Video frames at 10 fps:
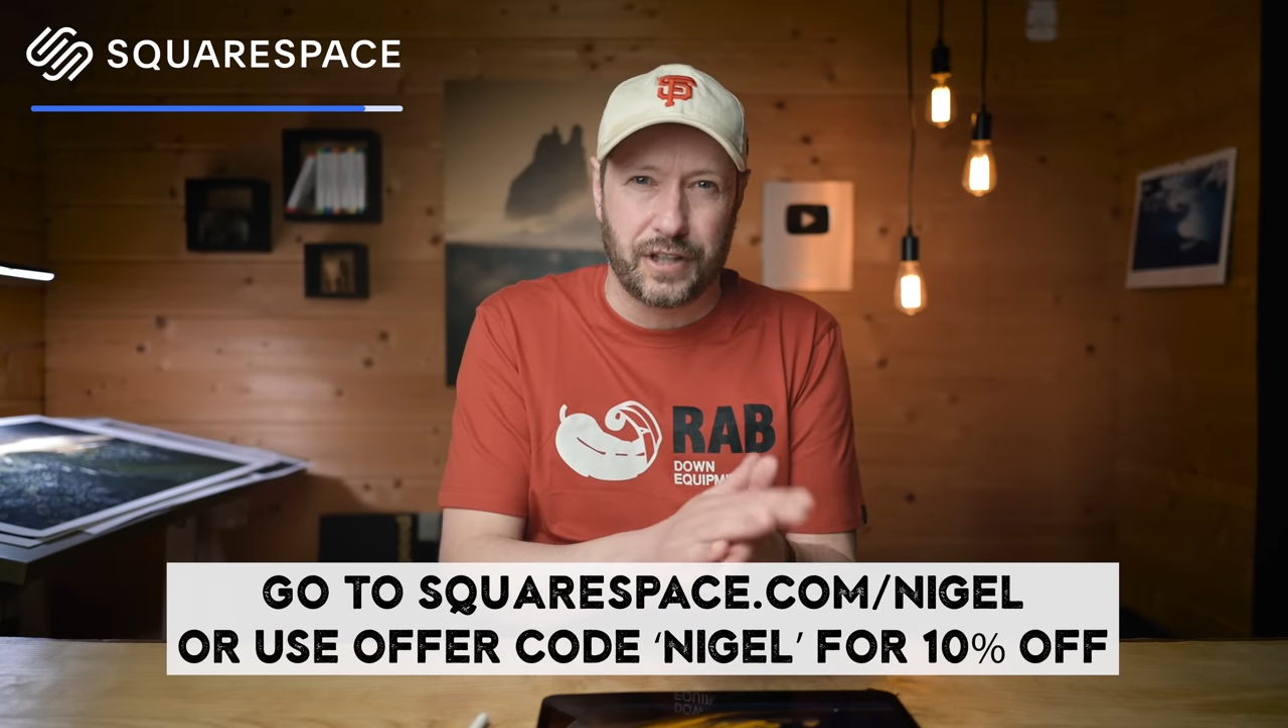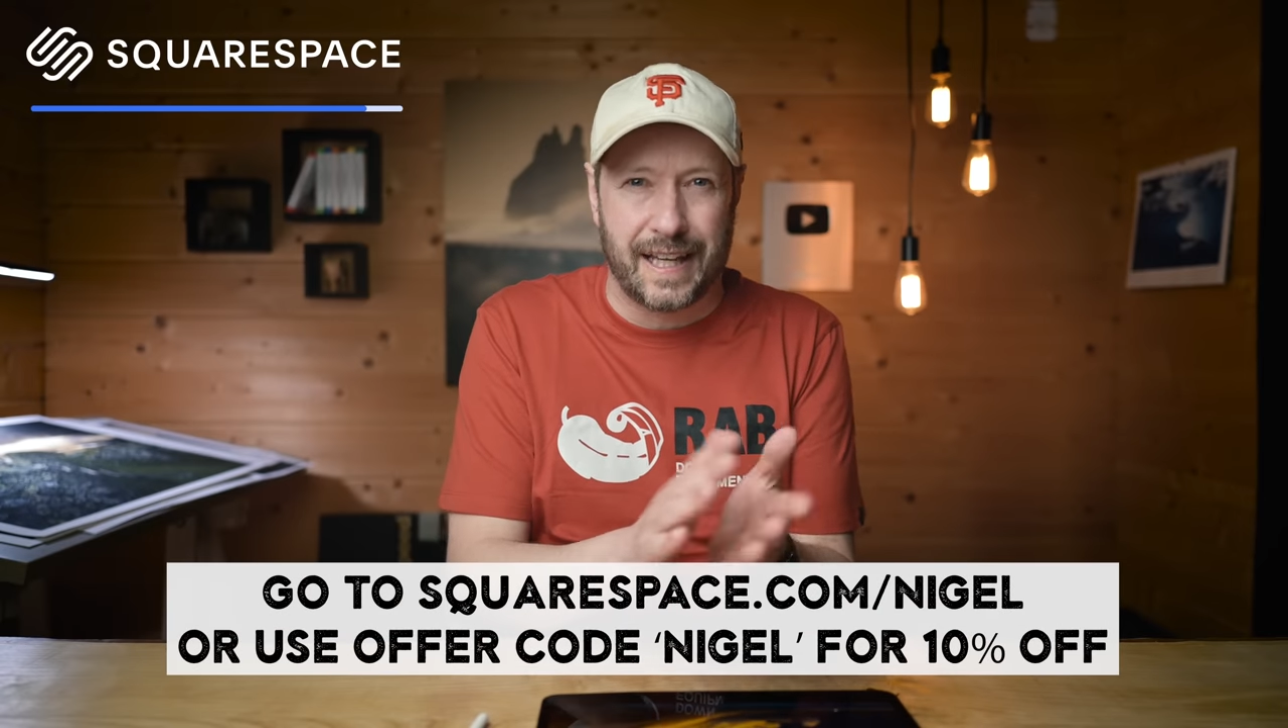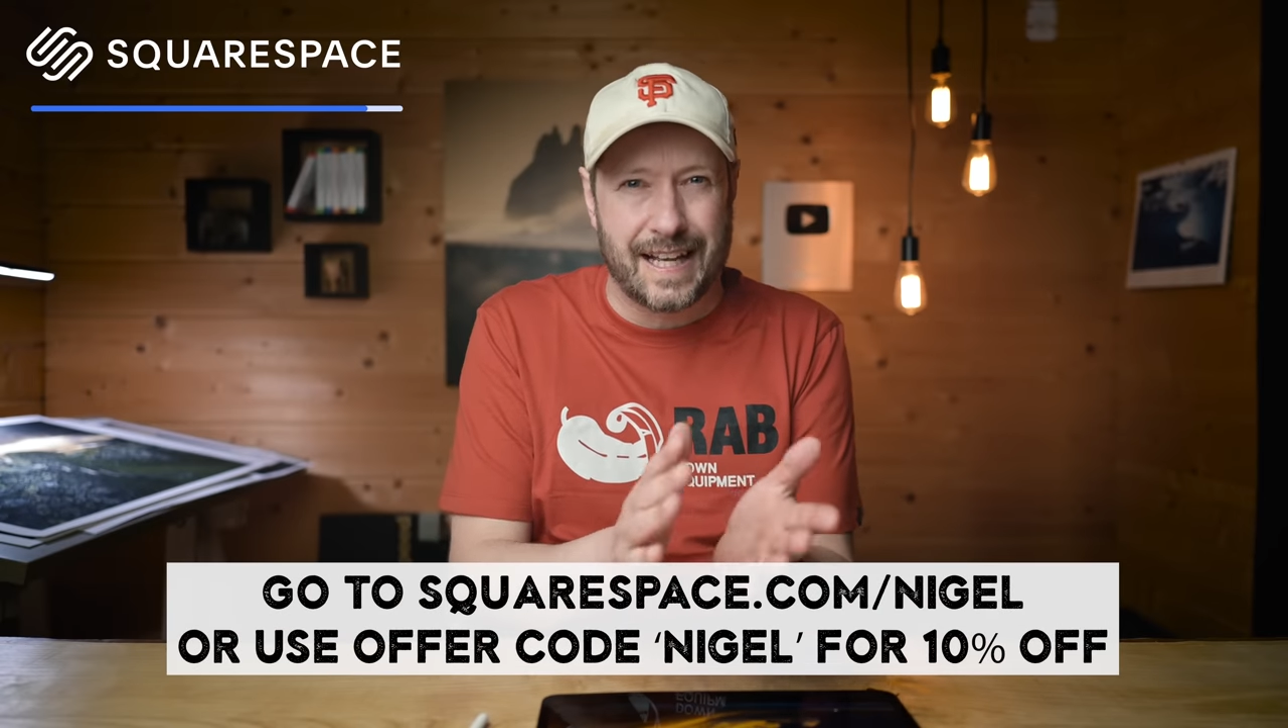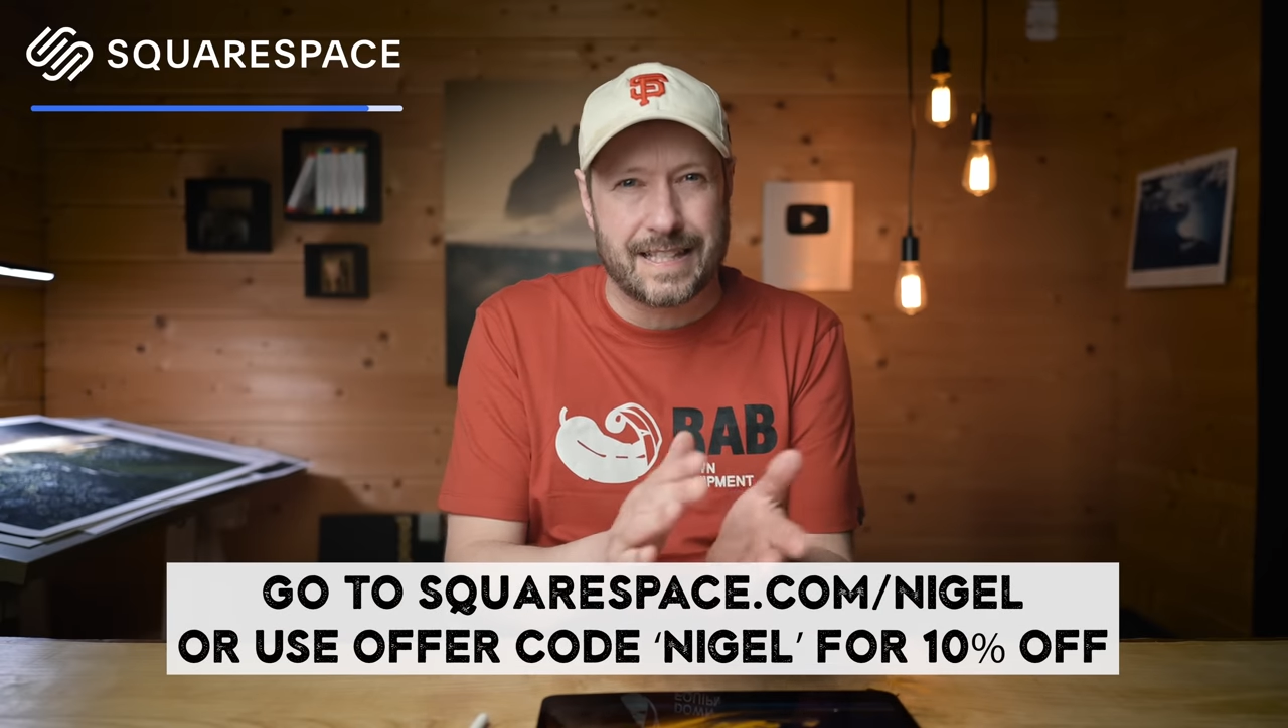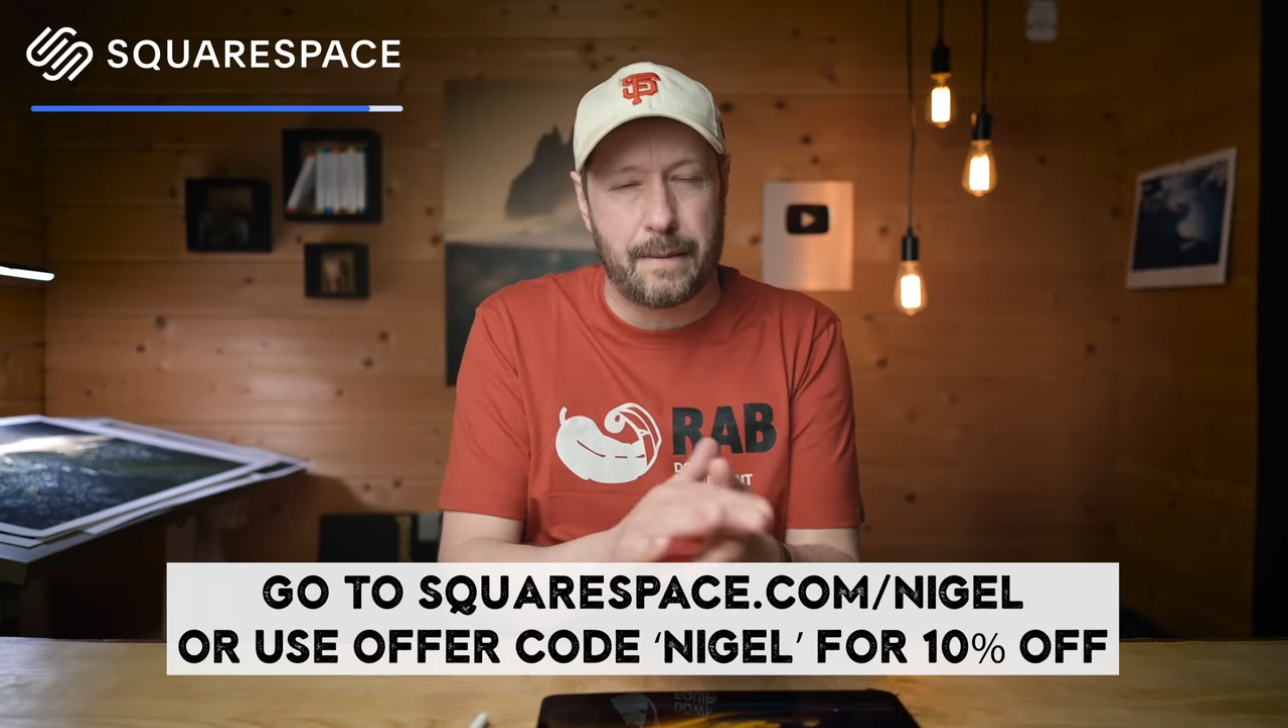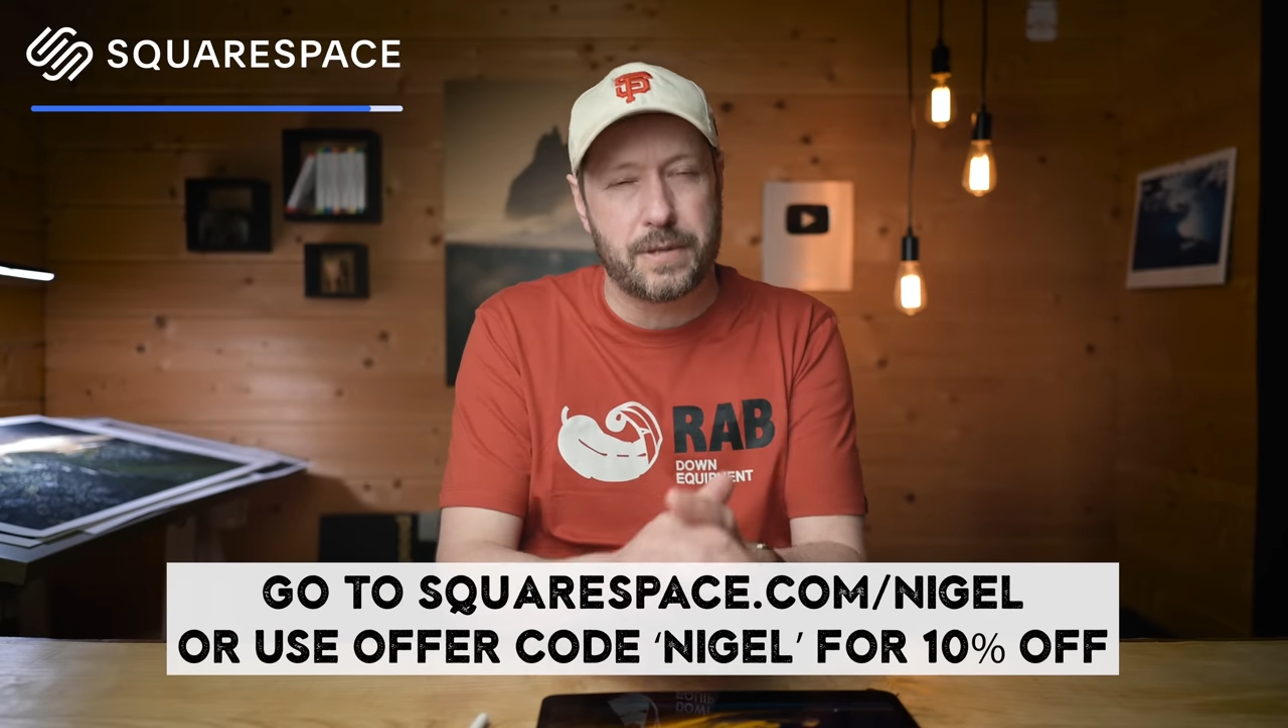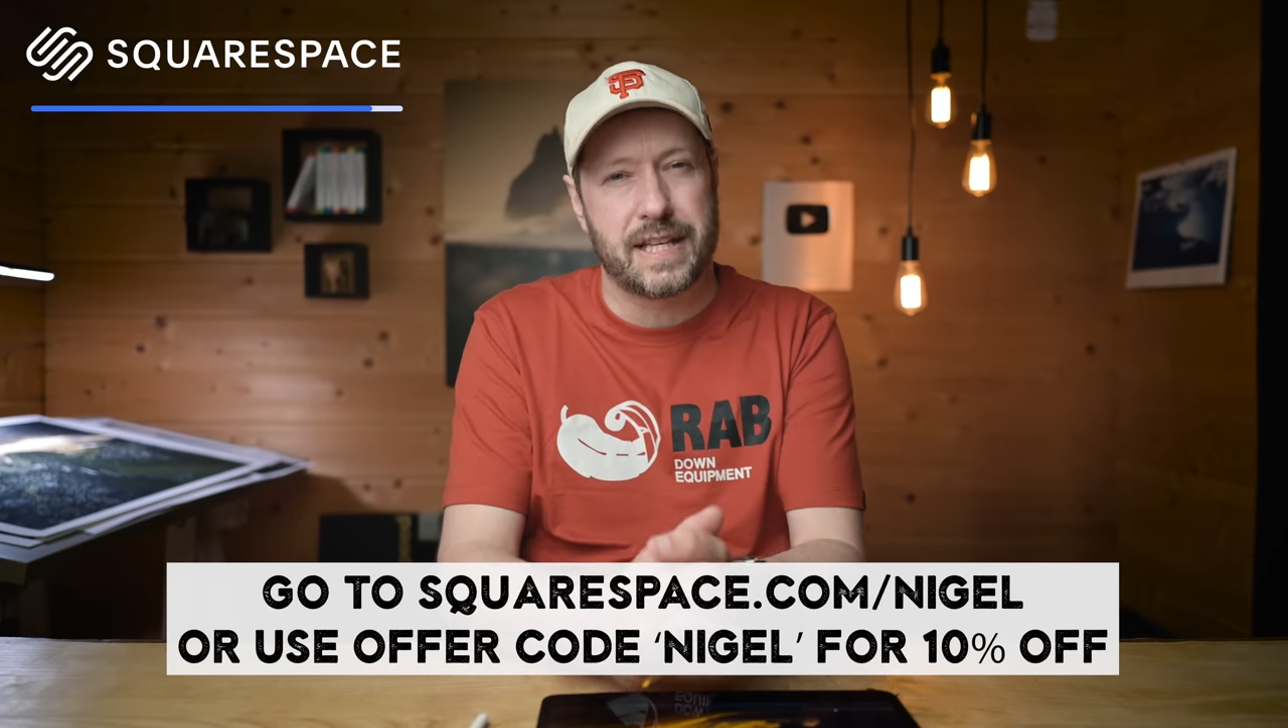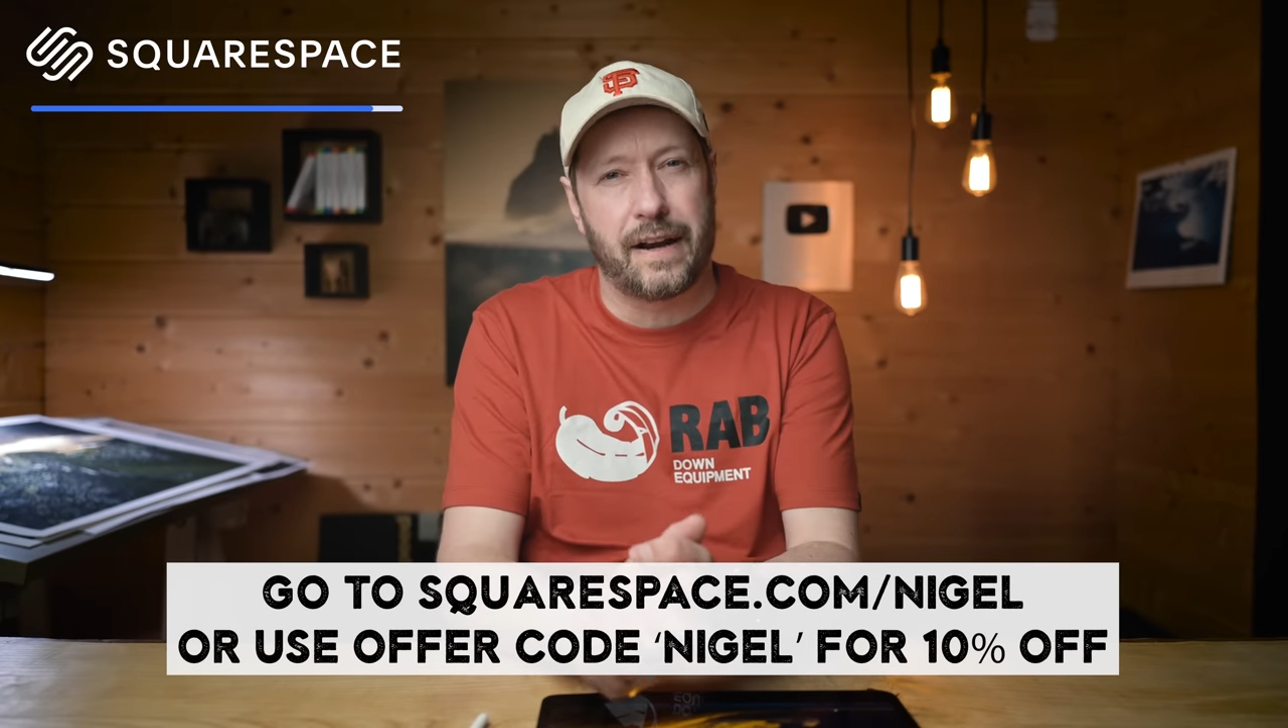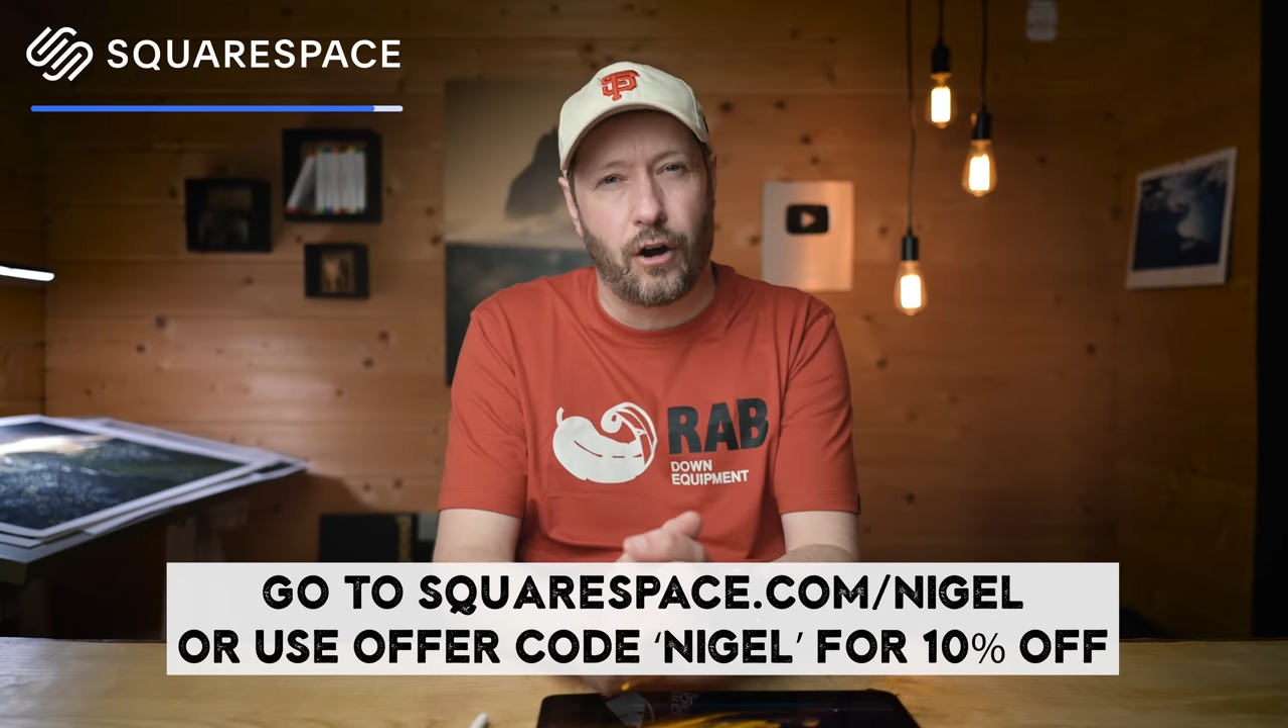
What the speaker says: You can get 10%